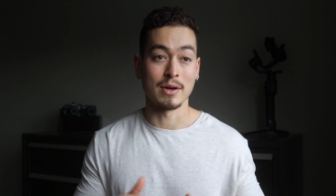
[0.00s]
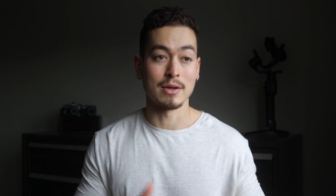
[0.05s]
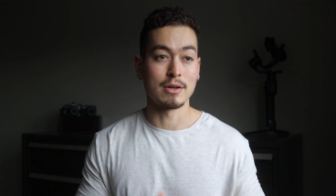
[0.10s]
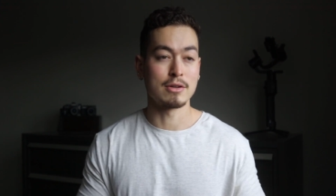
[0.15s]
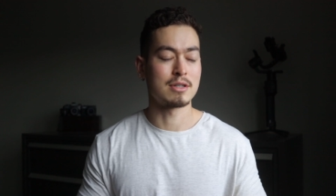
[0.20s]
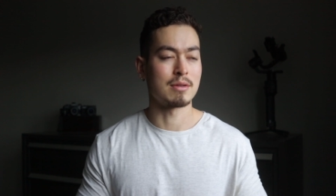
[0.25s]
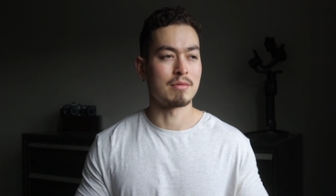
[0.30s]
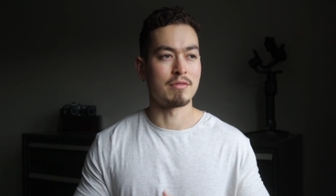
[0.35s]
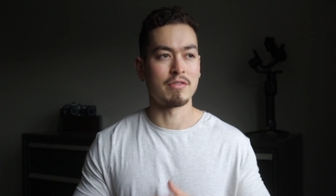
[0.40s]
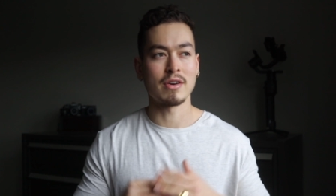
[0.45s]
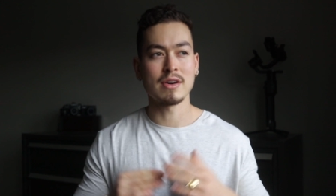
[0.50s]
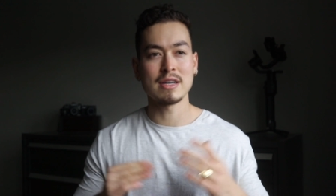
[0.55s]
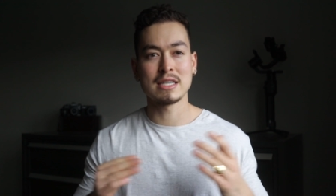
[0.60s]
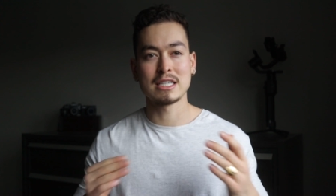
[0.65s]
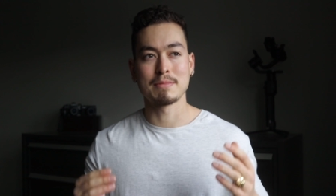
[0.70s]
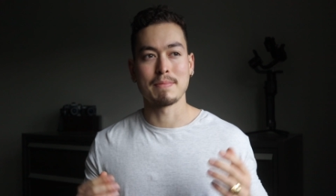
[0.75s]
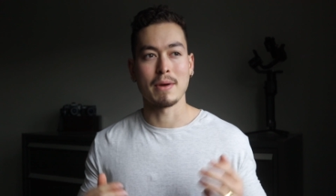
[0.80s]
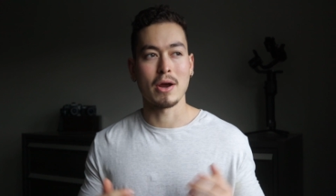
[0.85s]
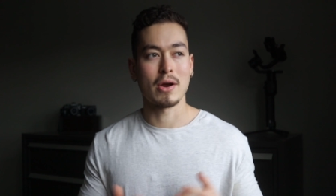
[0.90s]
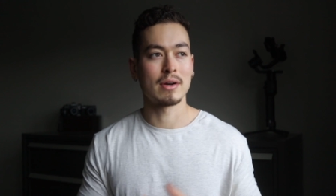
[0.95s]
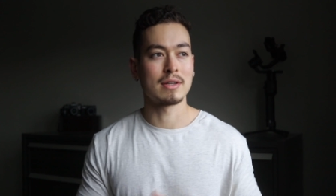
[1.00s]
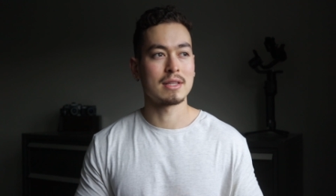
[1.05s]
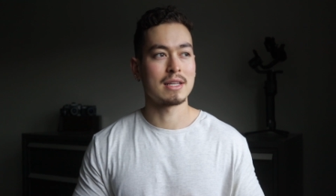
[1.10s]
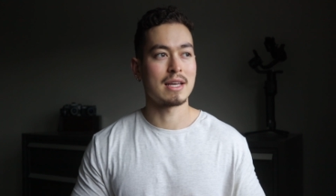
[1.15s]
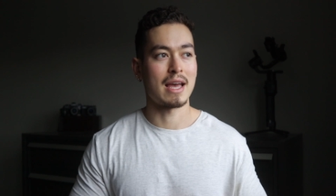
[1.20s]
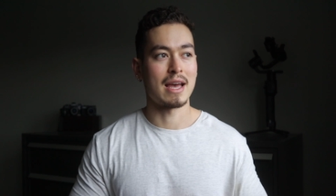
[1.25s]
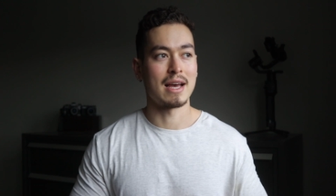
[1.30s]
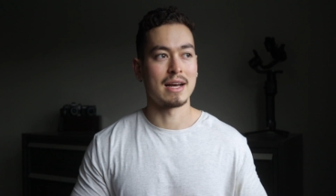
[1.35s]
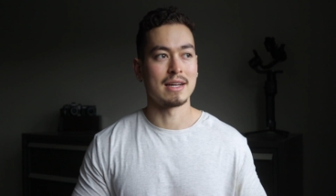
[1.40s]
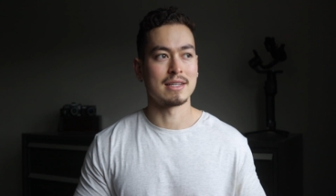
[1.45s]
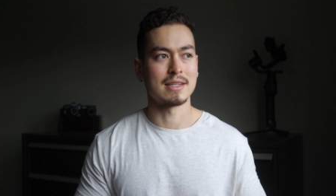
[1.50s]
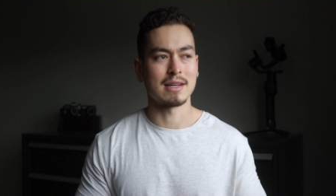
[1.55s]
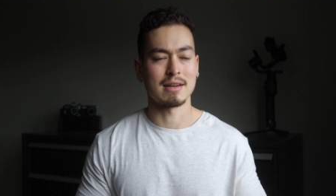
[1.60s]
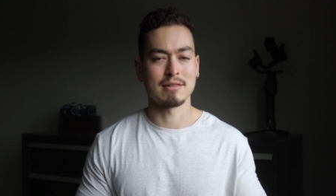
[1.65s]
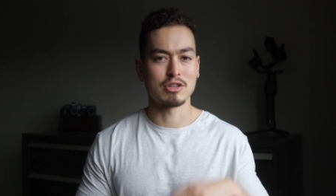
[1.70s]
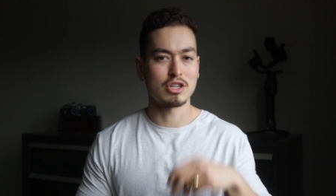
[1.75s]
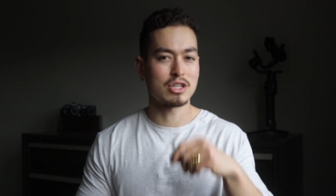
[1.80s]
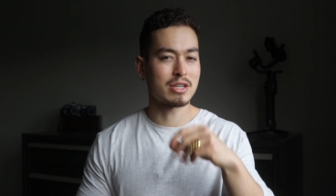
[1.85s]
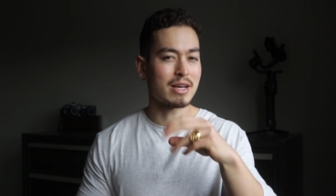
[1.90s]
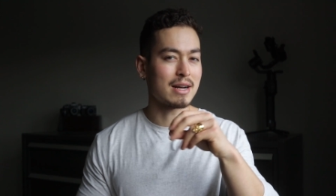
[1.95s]
I use them very sparingly and I
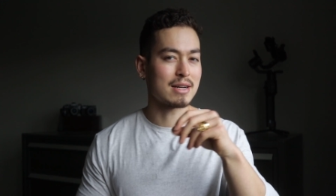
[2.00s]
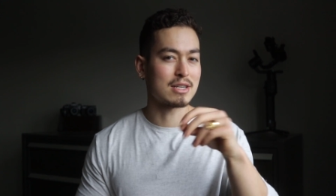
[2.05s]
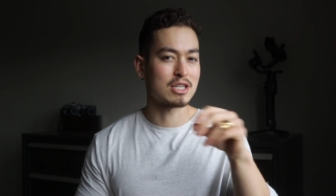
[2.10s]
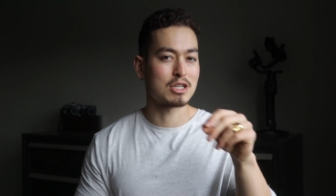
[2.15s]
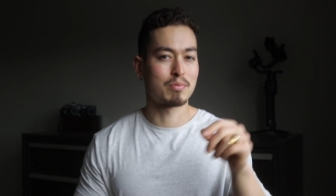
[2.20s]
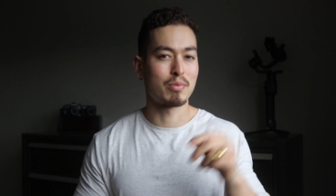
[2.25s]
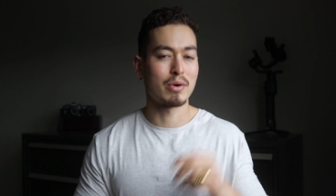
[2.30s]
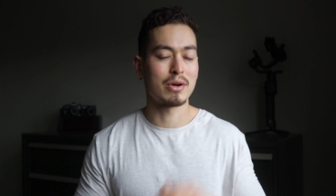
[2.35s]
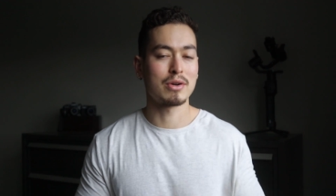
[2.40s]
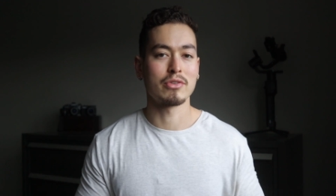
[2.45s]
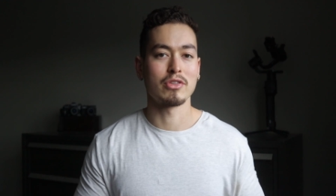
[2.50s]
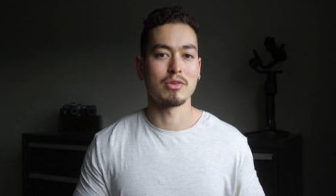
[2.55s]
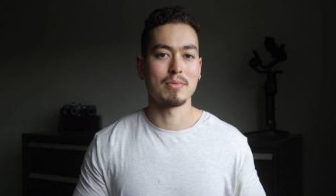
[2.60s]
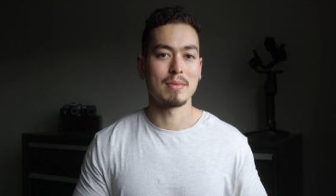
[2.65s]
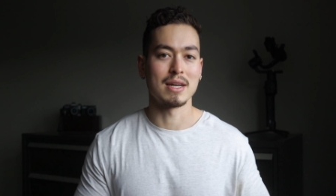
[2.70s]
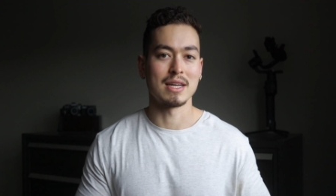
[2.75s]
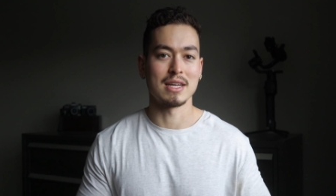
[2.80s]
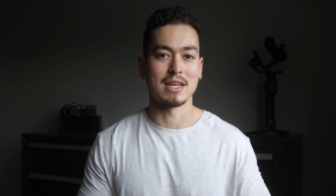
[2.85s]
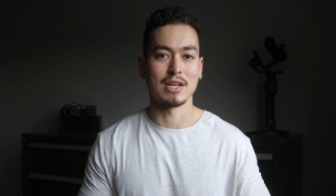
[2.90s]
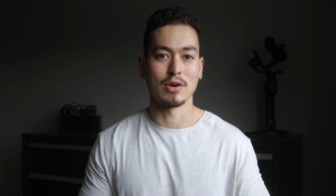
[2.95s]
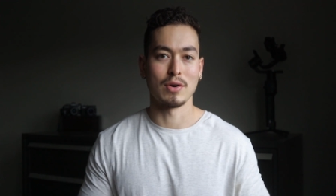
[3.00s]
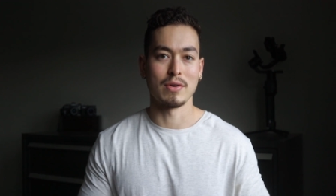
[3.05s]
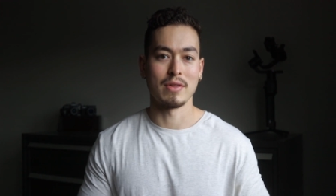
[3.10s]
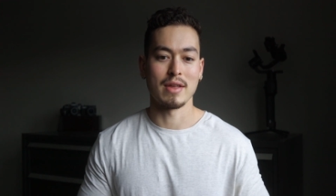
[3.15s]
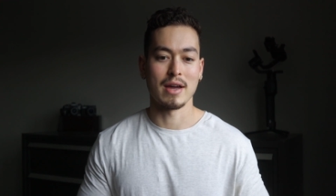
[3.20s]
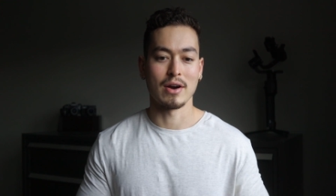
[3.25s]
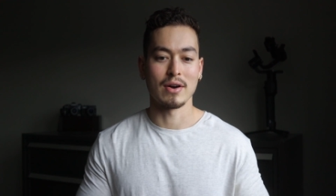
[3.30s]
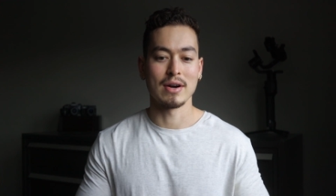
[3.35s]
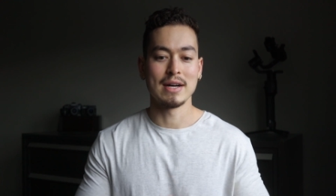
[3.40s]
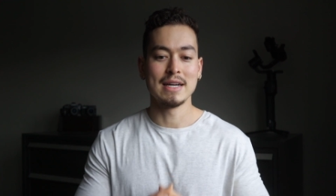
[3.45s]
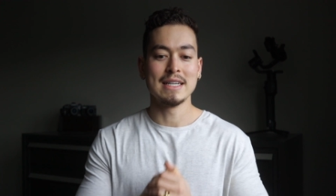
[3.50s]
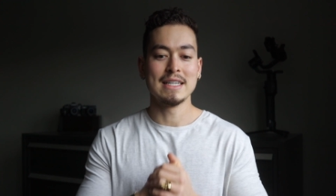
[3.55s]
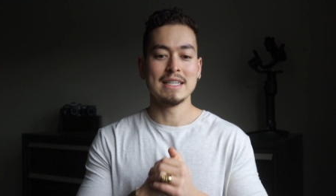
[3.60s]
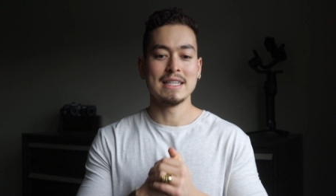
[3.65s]
just kind of sprinkle them in here and there.